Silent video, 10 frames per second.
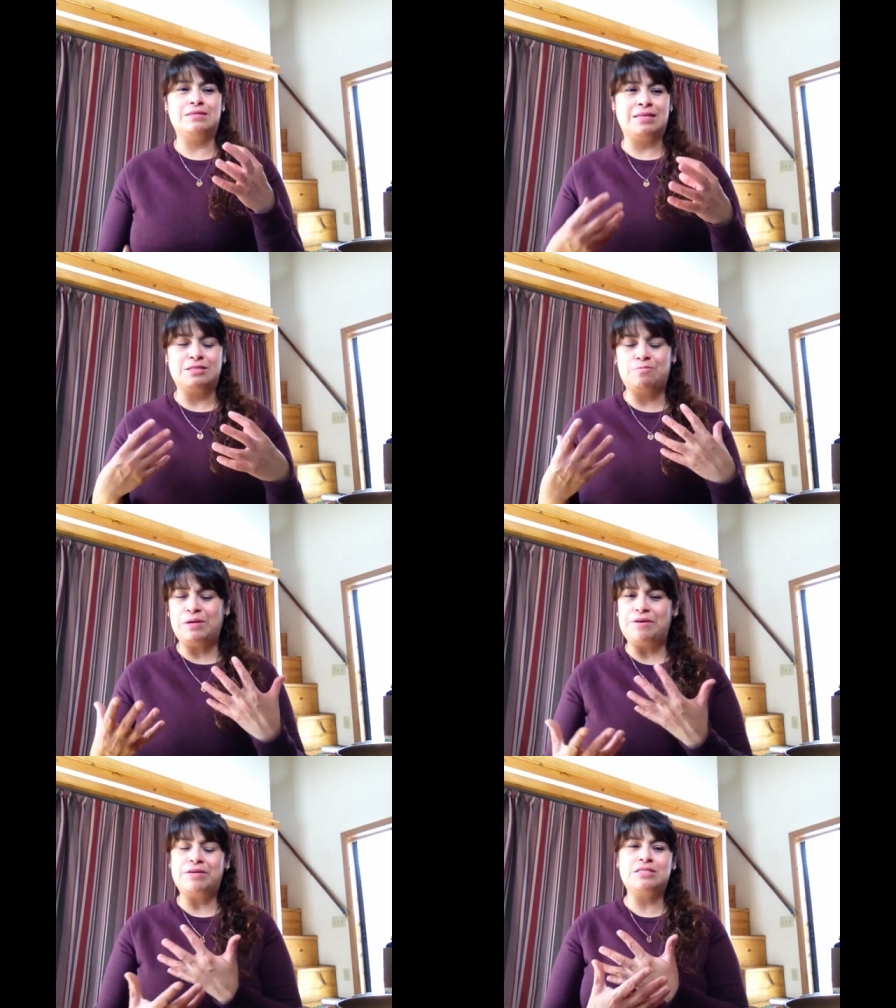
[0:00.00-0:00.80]
the
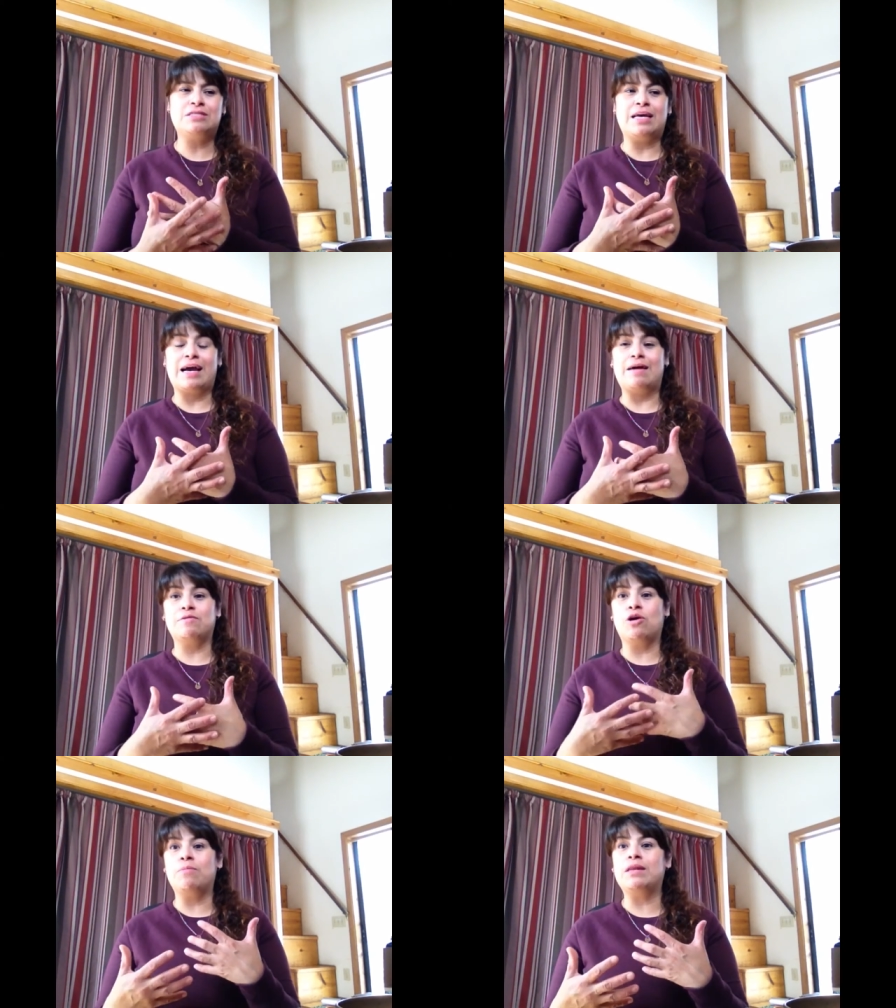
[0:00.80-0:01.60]
spirits that
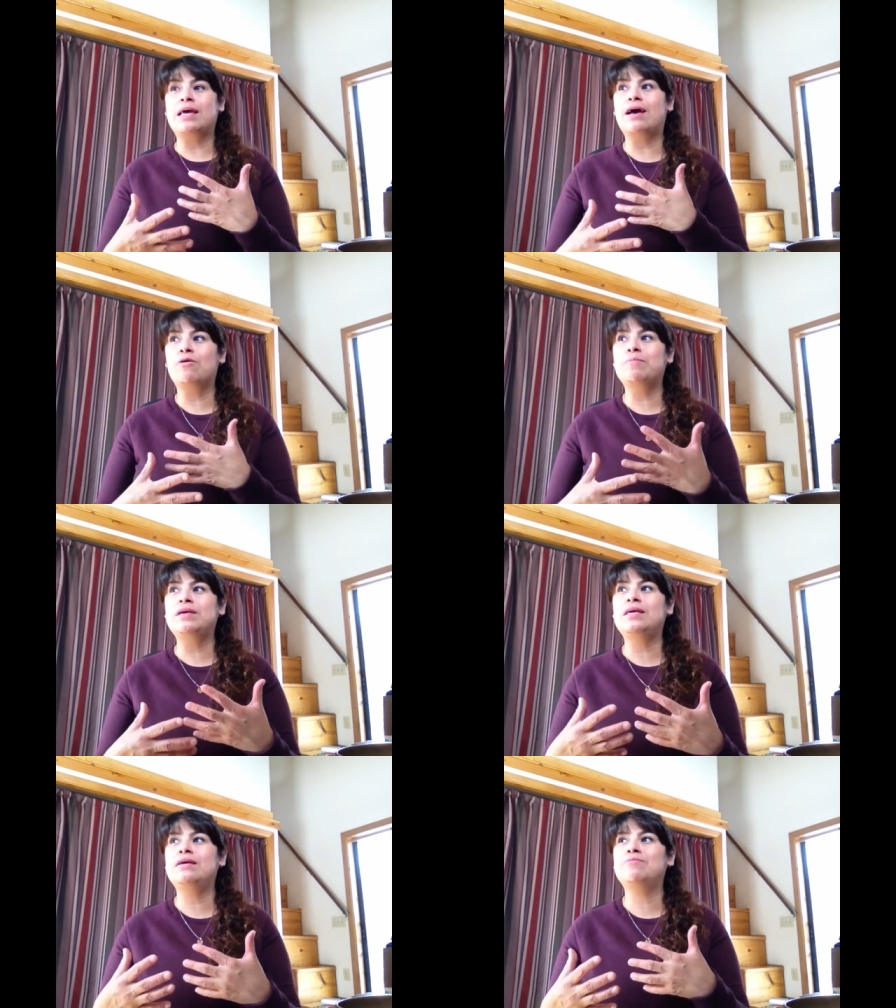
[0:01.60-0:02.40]
had come and helped
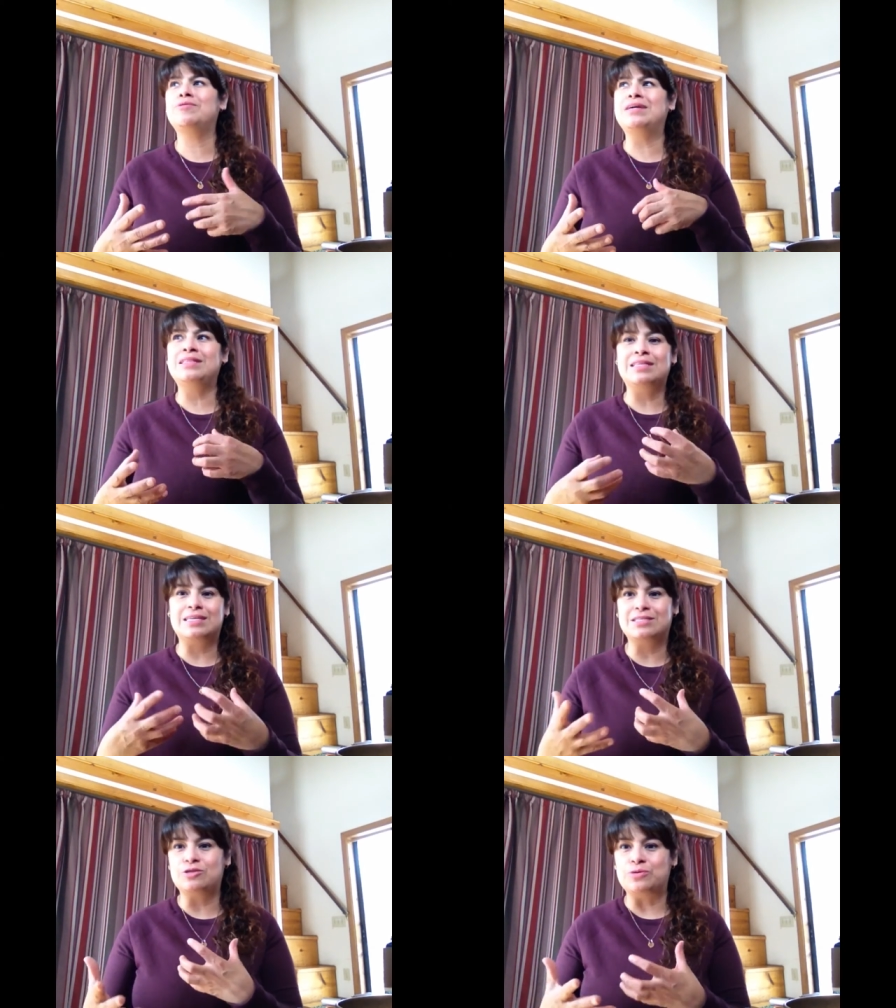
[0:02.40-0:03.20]
me in
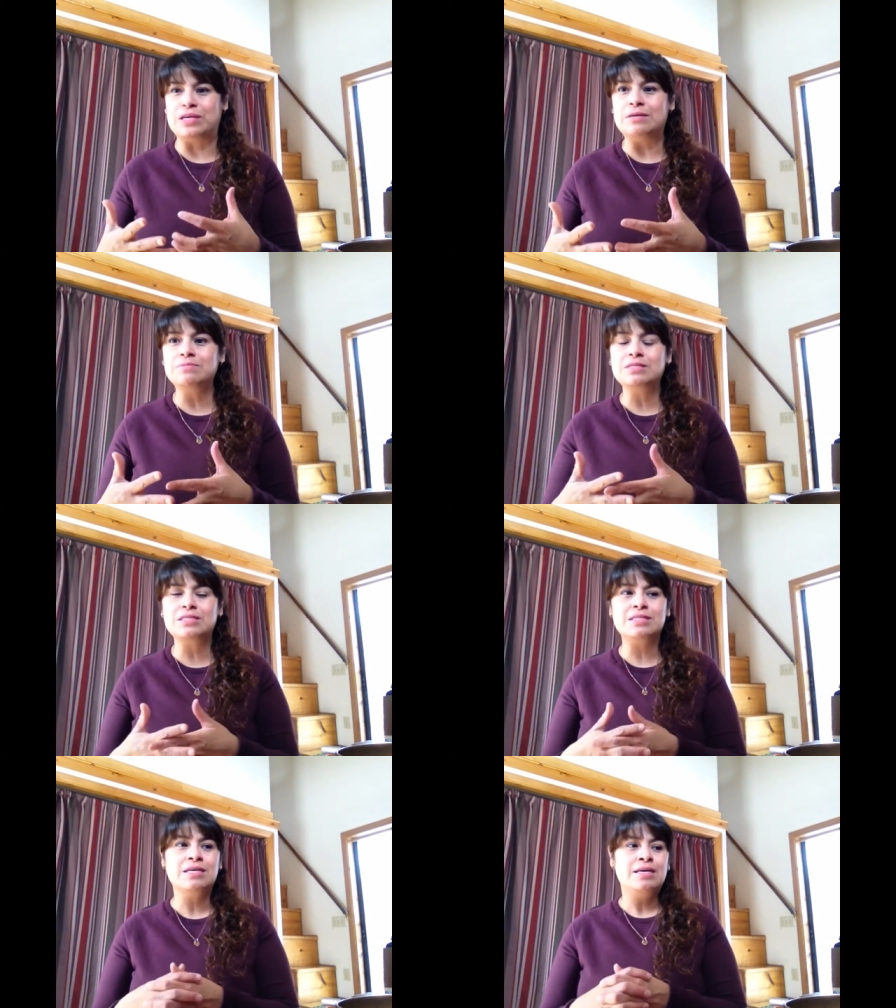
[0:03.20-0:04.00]
these dreams